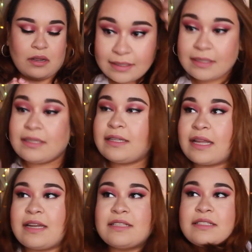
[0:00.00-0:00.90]

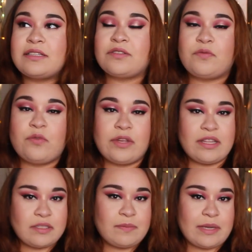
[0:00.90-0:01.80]
That is it for
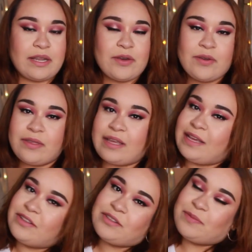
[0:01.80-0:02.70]
this video.
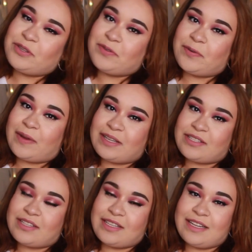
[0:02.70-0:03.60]
Thank you so much for
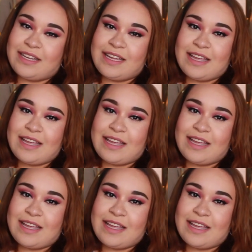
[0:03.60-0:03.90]
watching.